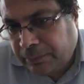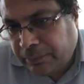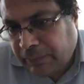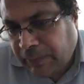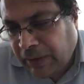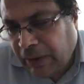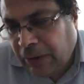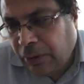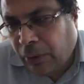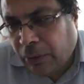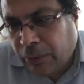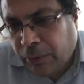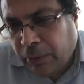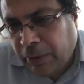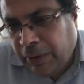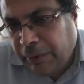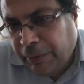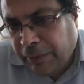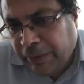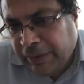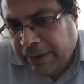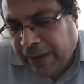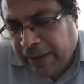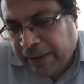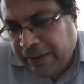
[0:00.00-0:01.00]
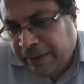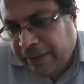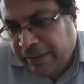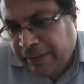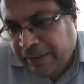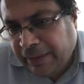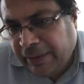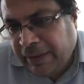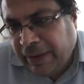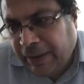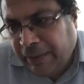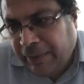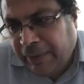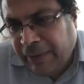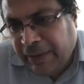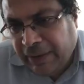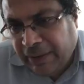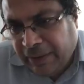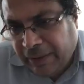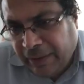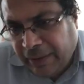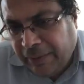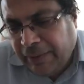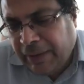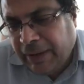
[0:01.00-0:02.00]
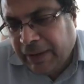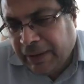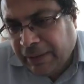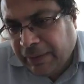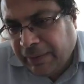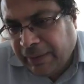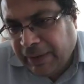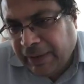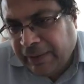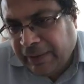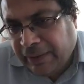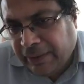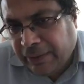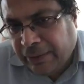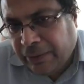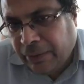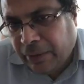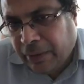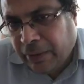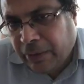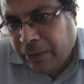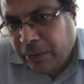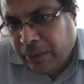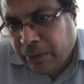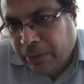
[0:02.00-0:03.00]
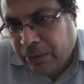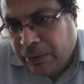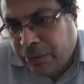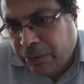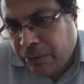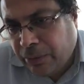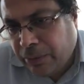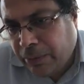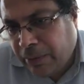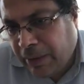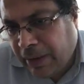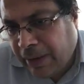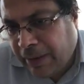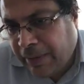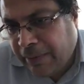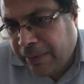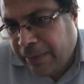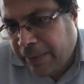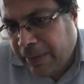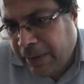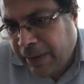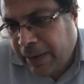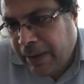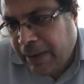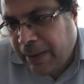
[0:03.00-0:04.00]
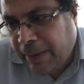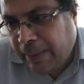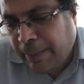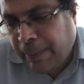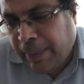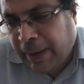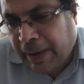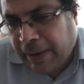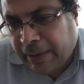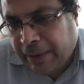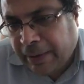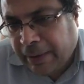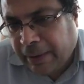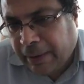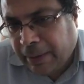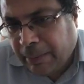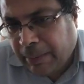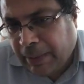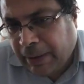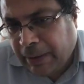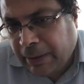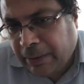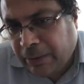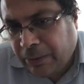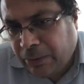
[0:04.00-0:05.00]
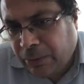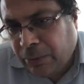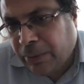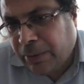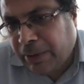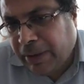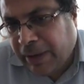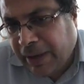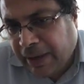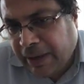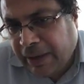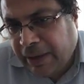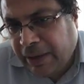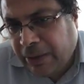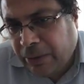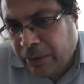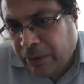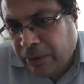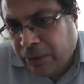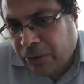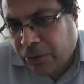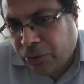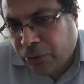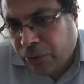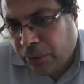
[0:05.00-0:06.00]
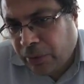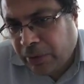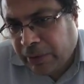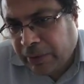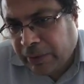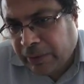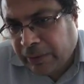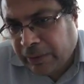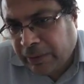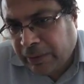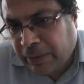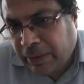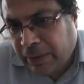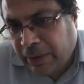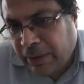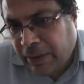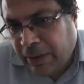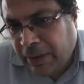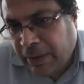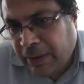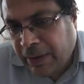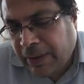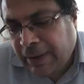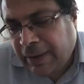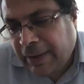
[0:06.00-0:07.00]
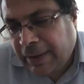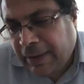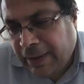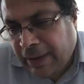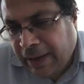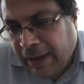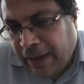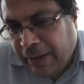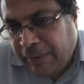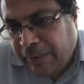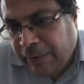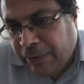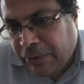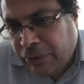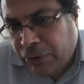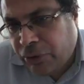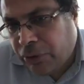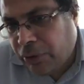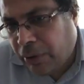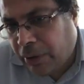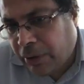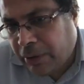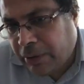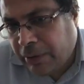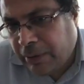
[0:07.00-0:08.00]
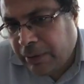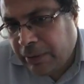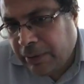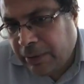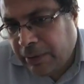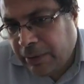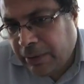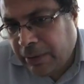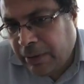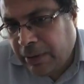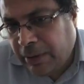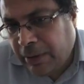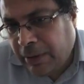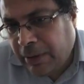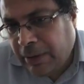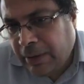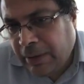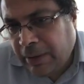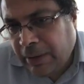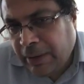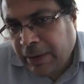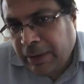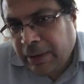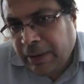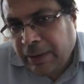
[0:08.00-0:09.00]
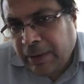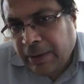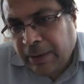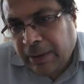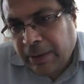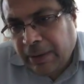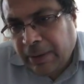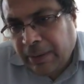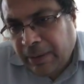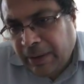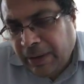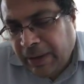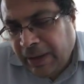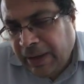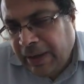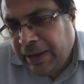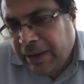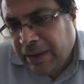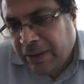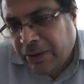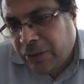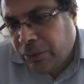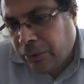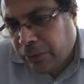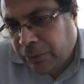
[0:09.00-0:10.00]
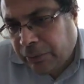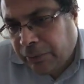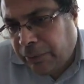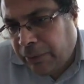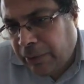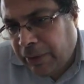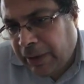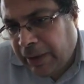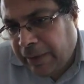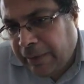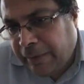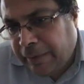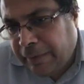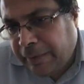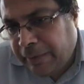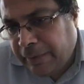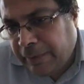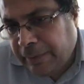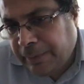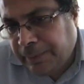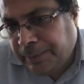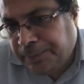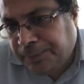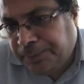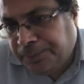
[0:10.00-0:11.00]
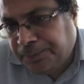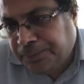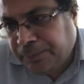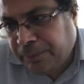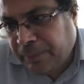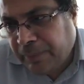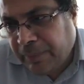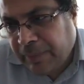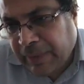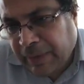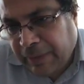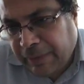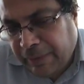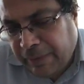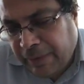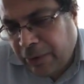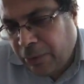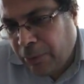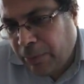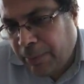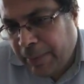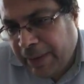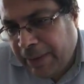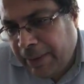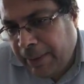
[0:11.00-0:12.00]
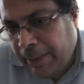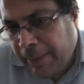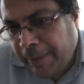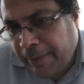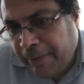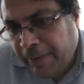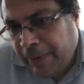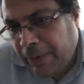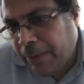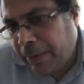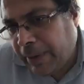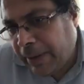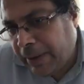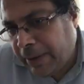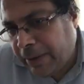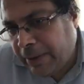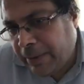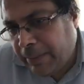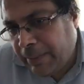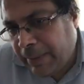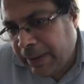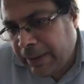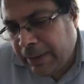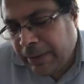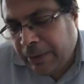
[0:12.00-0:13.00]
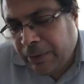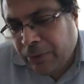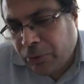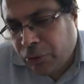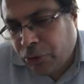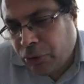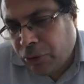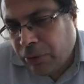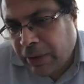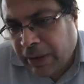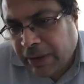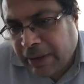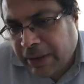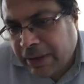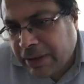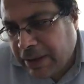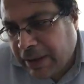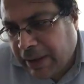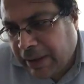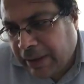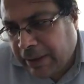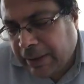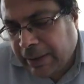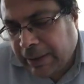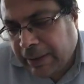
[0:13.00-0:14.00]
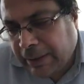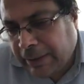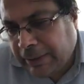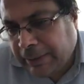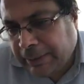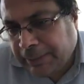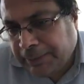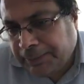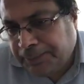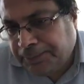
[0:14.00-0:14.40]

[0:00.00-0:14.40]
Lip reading: Not only for that reason, even otherwise, it's not good to have bad karma. Don't carry it on your shoulders. Life is short. Lead a truthful life. Fellow men, fellow countrymen, you should understand that.